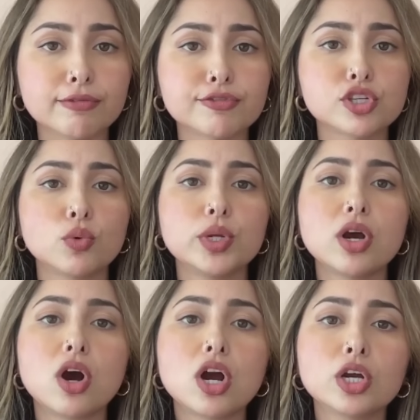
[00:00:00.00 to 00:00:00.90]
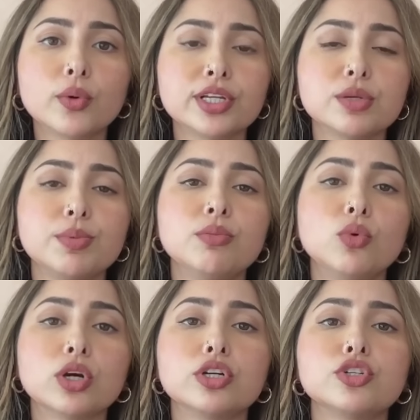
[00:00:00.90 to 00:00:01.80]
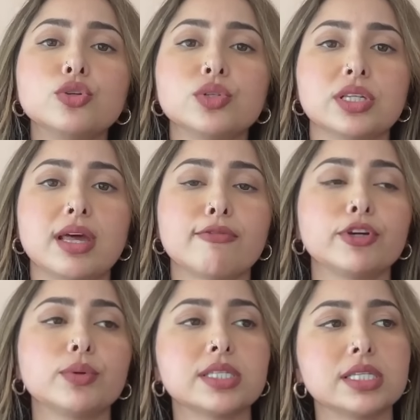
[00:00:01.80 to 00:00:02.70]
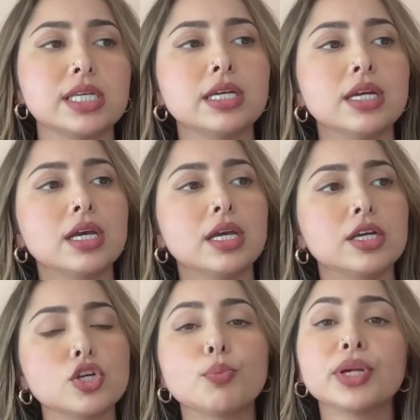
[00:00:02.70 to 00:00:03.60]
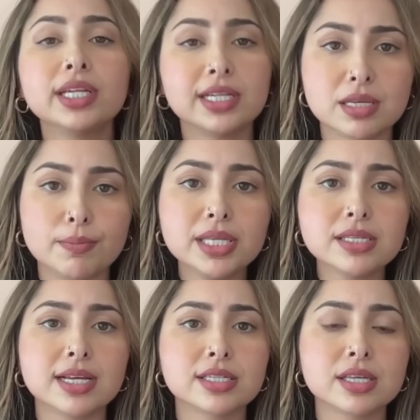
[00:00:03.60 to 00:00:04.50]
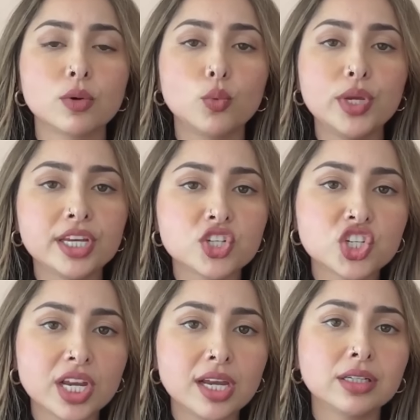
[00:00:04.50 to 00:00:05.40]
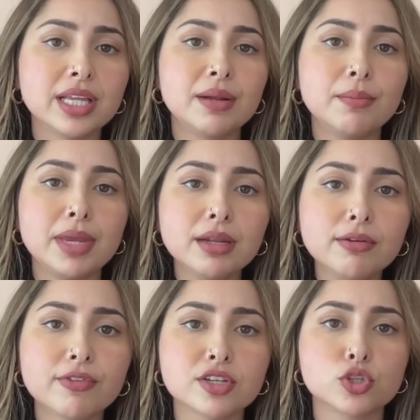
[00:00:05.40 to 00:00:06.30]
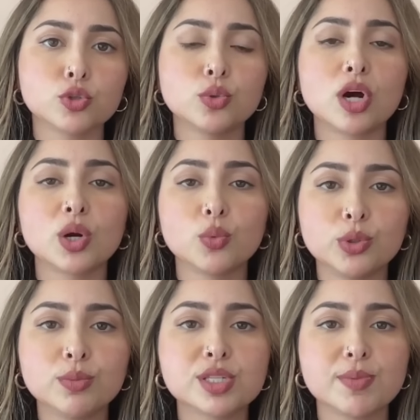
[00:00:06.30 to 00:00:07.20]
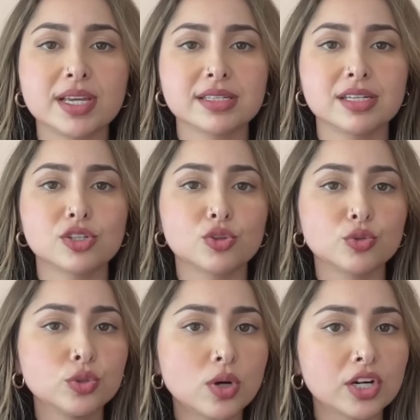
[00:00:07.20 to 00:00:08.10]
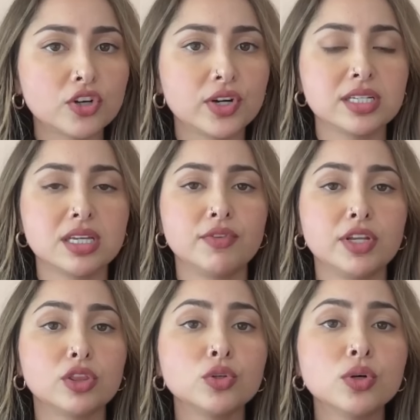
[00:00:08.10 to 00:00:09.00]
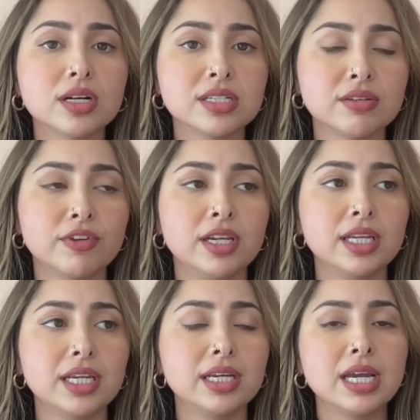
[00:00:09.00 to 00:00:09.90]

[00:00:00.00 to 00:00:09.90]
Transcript: So we are going to be more attuned to that frequency. So bringing it to business, we can channel and manifest through our womb spaces, through our creativity, through our divinity.